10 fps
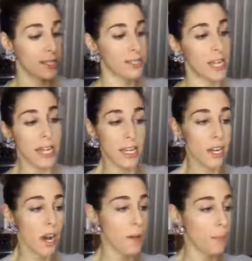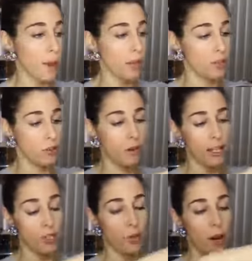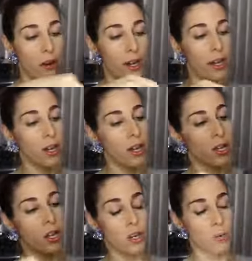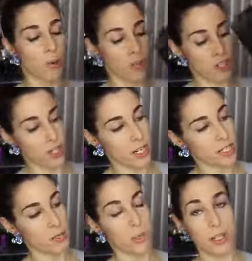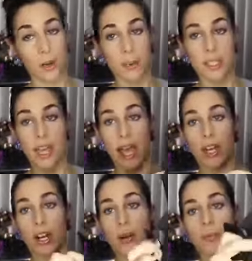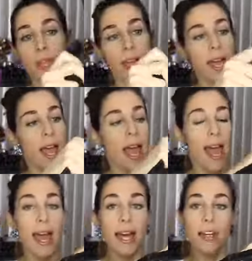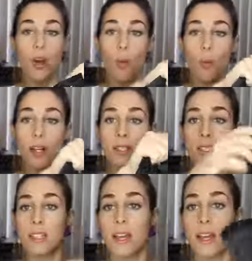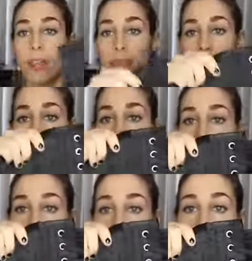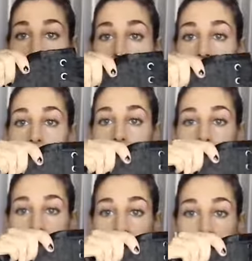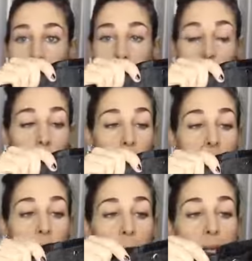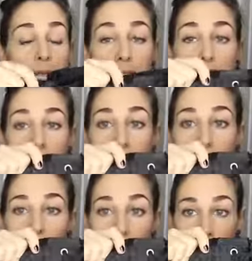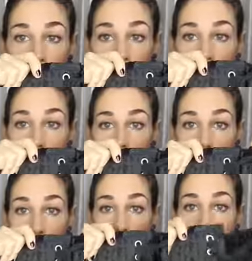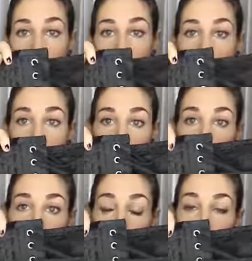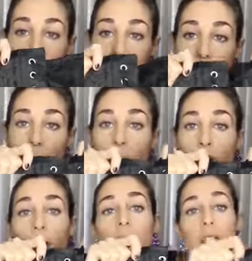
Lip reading: tighten it up. And, you know, as you wear it, you're going to pull the strings to be a little bit tighter. And once this back part is able to close completely like this, that you don't see like the crisscross in the middle,